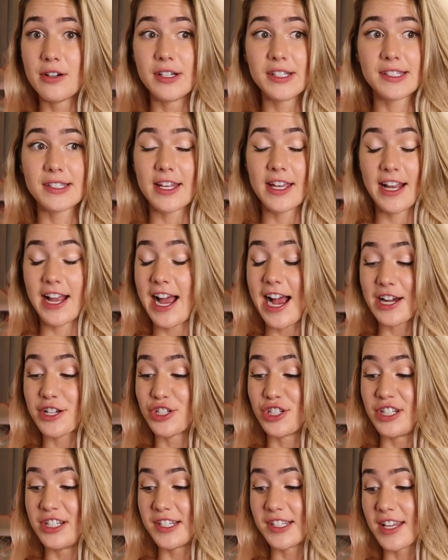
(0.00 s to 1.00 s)
It's like
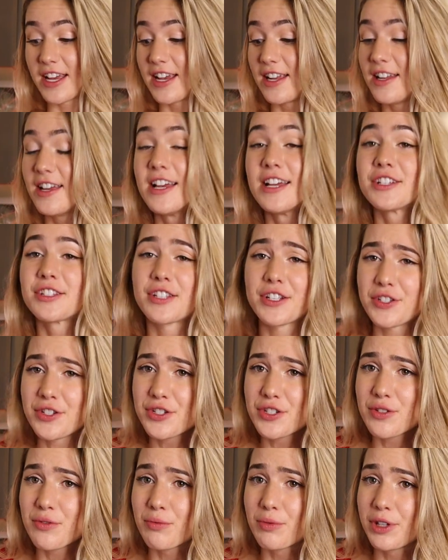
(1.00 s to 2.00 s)
actually insane. She's also
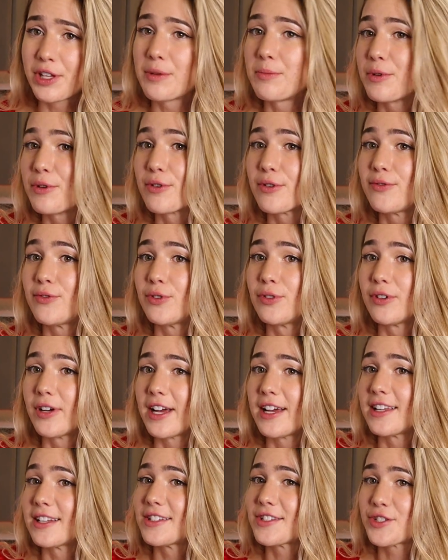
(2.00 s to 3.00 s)
just a really beautiful
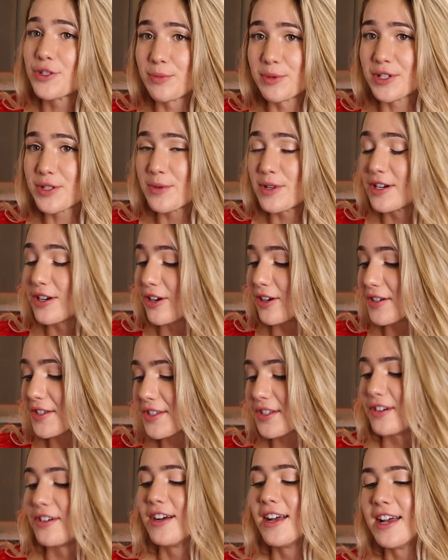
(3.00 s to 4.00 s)
and super sweet girl.
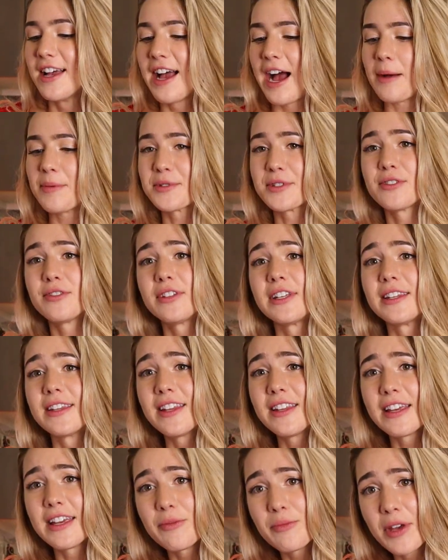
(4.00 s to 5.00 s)
So absolutely,
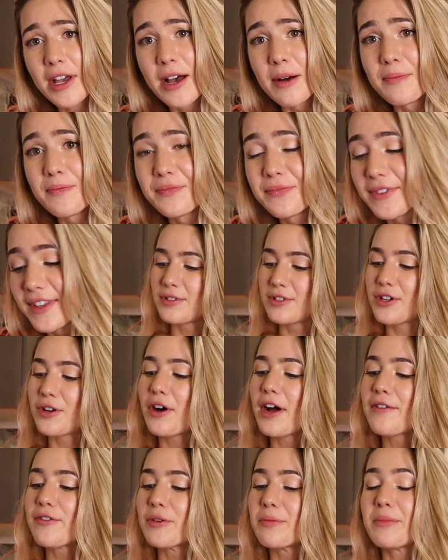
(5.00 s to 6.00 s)
Lily, hit me up. You
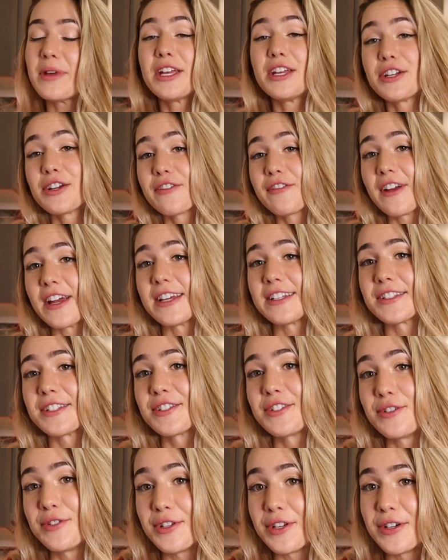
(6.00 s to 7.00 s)
don't ever meet your fans,
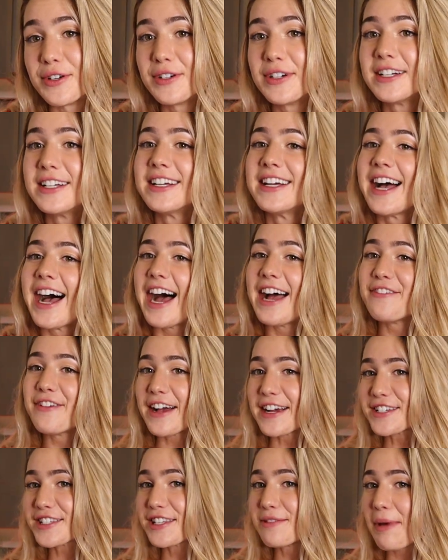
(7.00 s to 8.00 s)
do you? I've
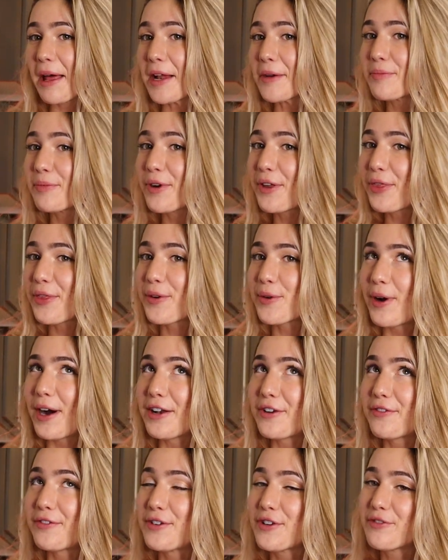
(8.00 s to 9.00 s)
actually met up with
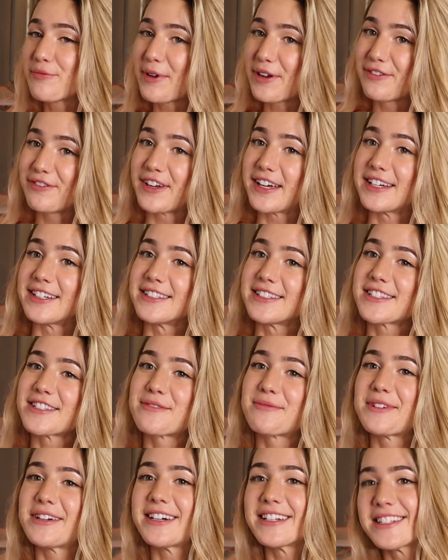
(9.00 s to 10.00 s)
quite a few of my fans,
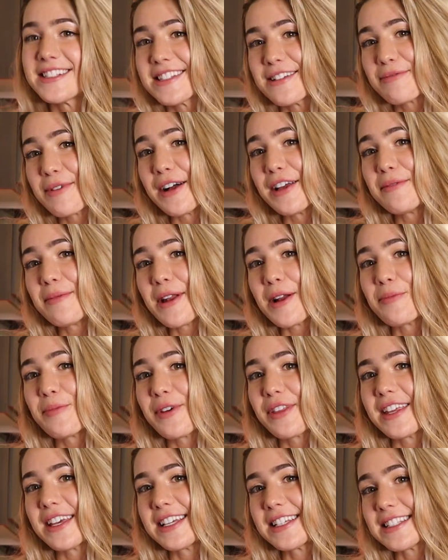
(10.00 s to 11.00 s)
to be honest. I've probably met up
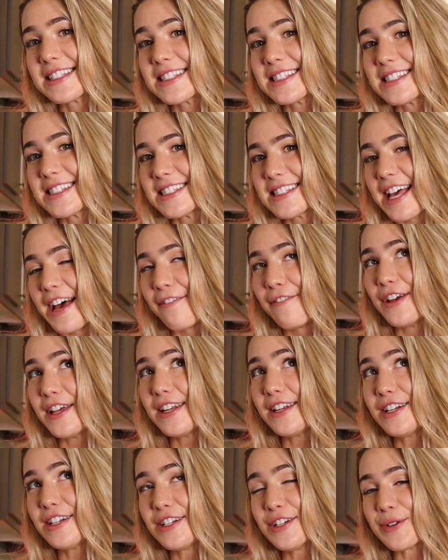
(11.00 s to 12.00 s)
with like
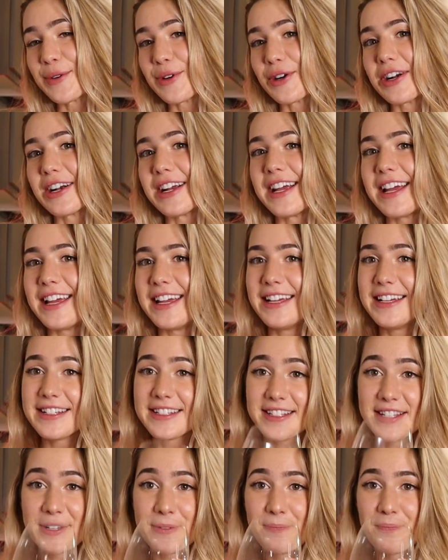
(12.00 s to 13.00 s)
7 or
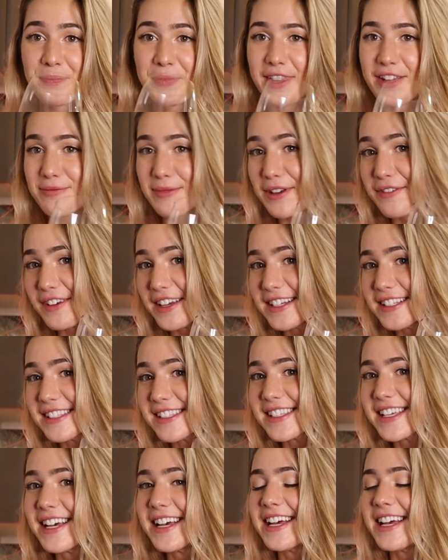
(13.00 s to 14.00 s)
8 of my
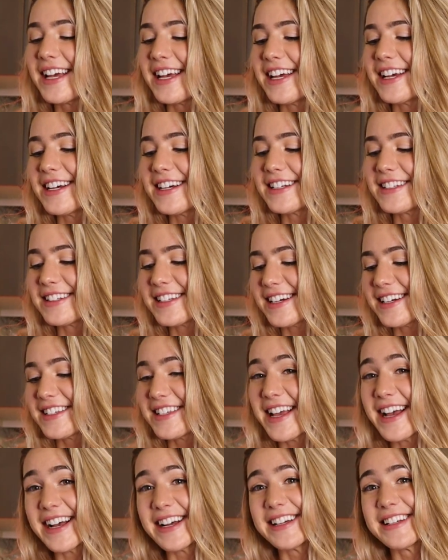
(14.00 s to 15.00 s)
fans. And
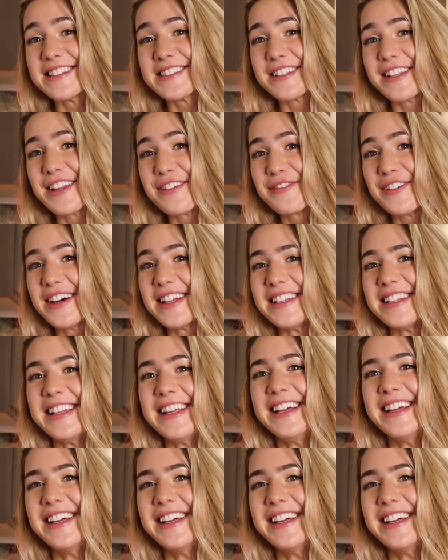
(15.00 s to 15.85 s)
yeah, it's a lot of fun.